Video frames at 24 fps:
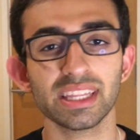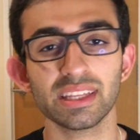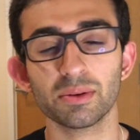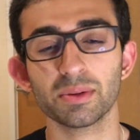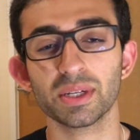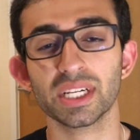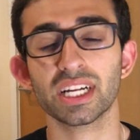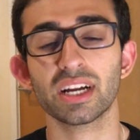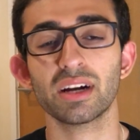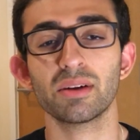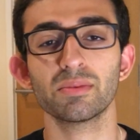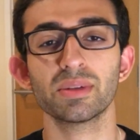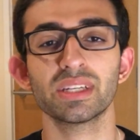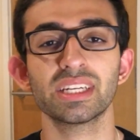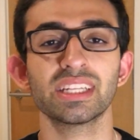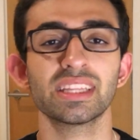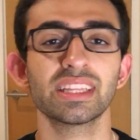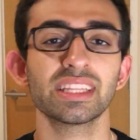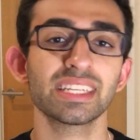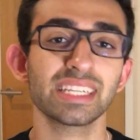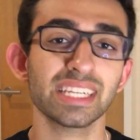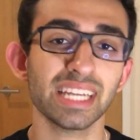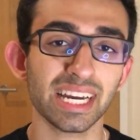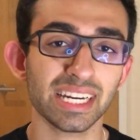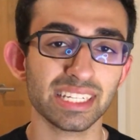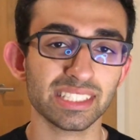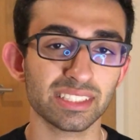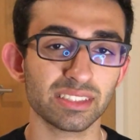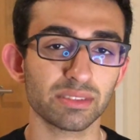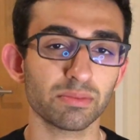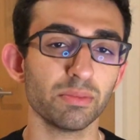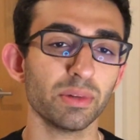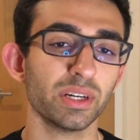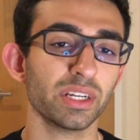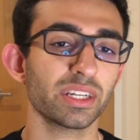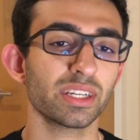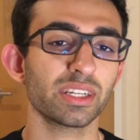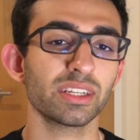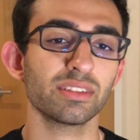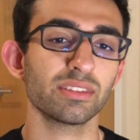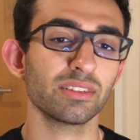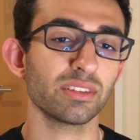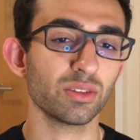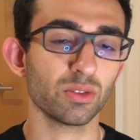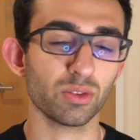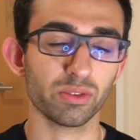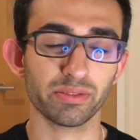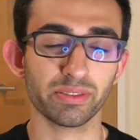they will come in the test, but
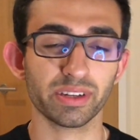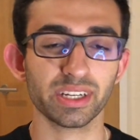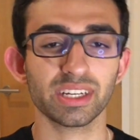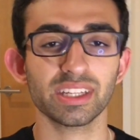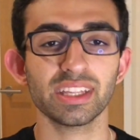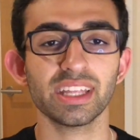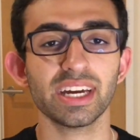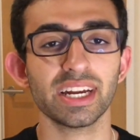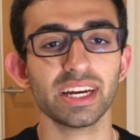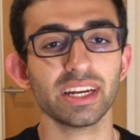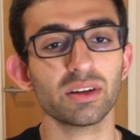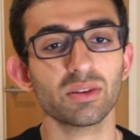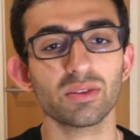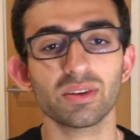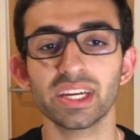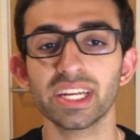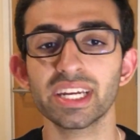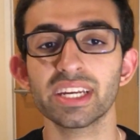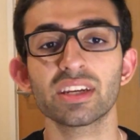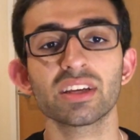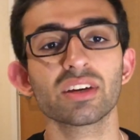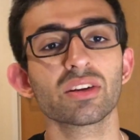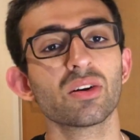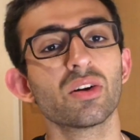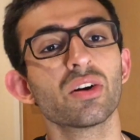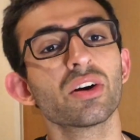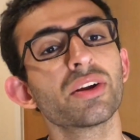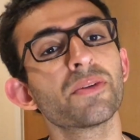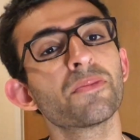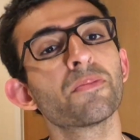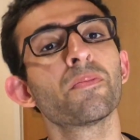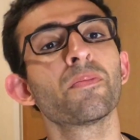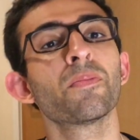you'll figure that out later on.